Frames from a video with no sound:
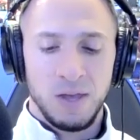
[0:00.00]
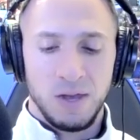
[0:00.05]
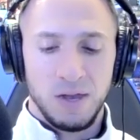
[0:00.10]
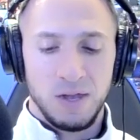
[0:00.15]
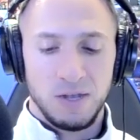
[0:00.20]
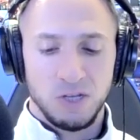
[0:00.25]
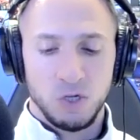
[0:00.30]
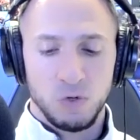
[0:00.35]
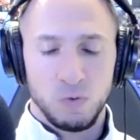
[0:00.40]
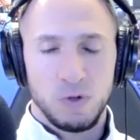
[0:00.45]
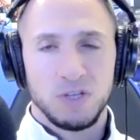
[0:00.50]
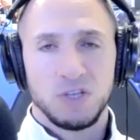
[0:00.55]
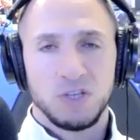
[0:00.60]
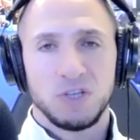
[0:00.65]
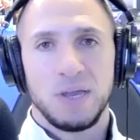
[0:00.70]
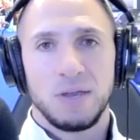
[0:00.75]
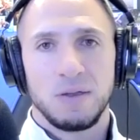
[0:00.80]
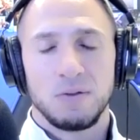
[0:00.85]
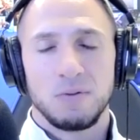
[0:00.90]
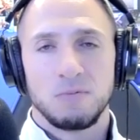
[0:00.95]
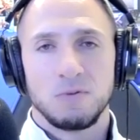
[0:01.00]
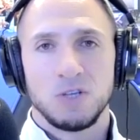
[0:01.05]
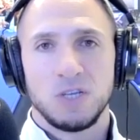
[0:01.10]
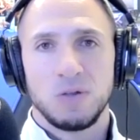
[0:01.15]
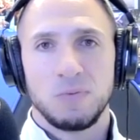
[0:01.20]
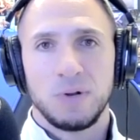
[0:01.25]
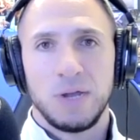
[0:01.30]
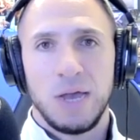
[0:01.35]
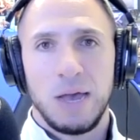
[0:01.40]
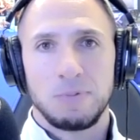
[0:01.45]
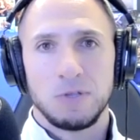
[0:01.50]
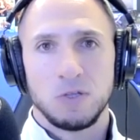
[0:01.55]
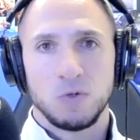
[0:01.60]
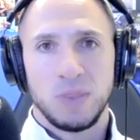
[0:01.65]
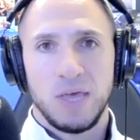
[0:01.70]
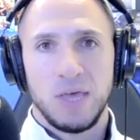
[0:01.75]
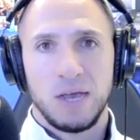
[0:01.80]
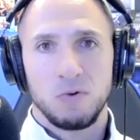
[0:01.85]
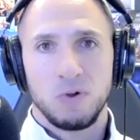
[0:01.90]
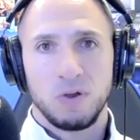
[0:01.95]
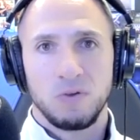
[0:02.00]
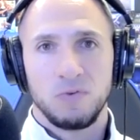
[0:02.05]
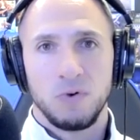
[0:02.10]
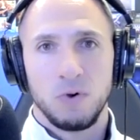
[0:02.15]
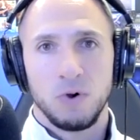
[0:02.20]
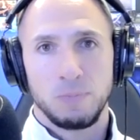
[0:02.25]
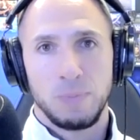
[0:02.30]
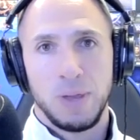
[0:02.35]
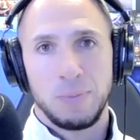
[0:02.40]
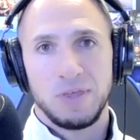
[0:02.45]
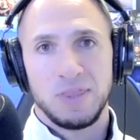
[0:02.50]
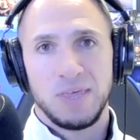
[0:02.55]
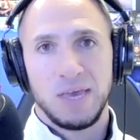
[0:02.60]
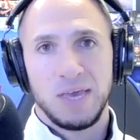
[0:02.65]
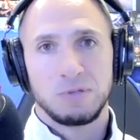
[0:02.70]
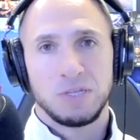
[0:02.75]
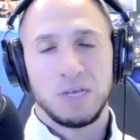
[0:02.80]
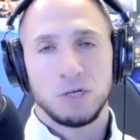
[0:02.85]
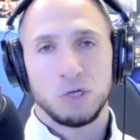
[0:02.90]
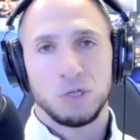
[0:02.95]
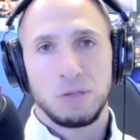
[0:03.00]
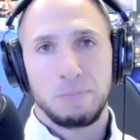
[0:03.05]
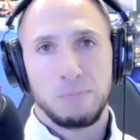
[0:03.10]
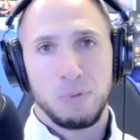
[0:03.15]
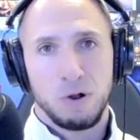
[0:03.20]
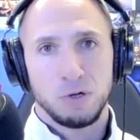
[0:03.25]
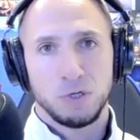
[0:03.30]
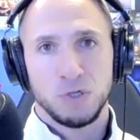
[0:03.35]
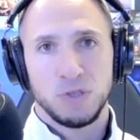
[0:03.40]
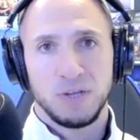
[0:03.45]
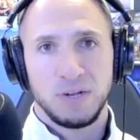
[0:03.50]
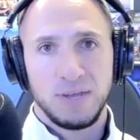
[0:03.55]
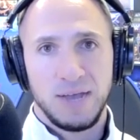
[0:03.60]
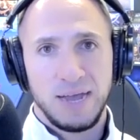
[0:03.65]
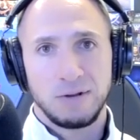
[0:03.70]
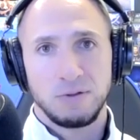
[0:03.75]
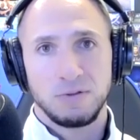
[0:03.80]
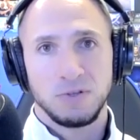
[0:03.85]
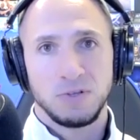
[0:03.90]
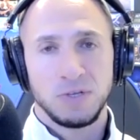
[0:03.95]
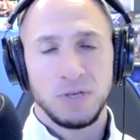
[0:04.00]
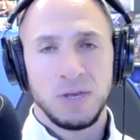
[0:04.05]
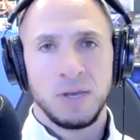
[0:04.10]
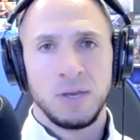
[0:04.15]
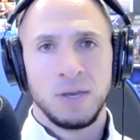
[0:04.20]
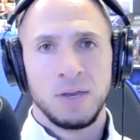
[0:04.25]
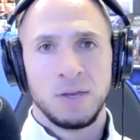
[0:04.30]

So we'll see. We'll see what happens with that going forward. Maybe they potentially merge the titles.